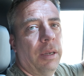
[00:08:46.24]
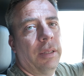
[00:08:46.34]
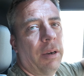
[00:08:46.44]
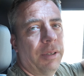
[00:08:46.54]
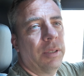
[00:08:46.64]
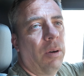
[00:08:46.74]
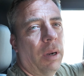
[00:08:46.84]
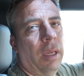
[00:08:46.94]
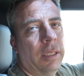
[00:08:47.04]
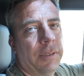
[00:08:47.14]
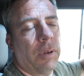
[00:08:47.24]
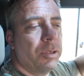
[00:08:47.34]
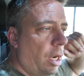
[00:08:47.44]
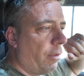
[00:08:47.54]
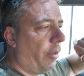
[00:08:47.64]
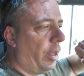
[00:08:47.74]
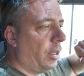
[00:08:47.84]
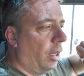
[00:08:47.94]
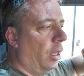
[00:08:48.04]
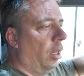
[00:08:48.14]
in Arizona at this first drive event,